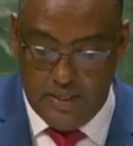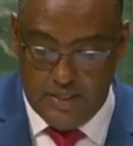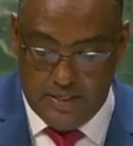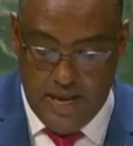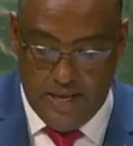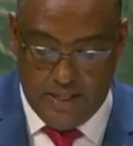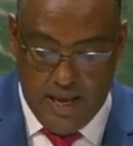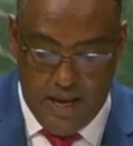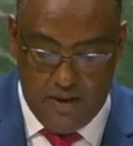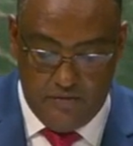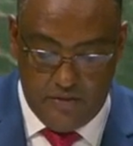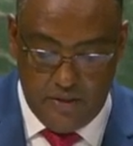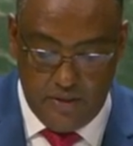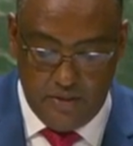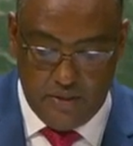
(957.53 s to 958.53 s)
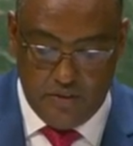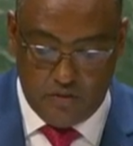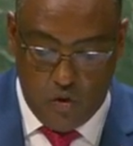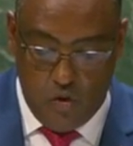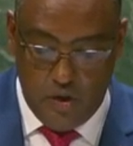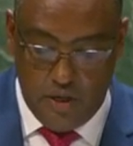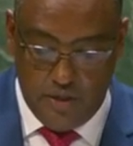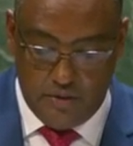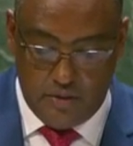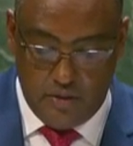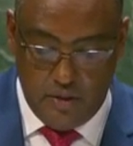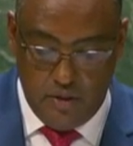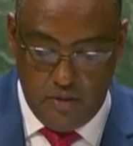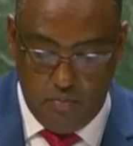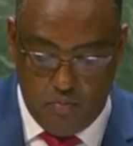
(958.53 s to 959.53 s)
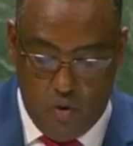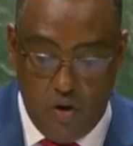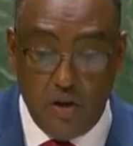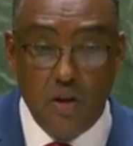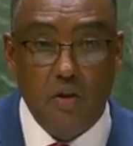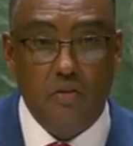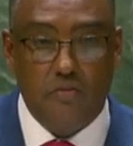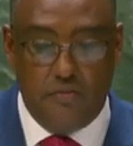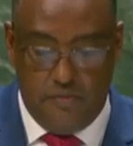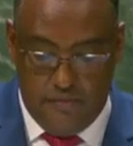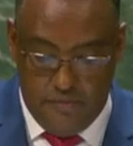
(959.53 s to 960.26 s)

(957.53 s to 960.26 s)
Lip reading: that have the strongest bond of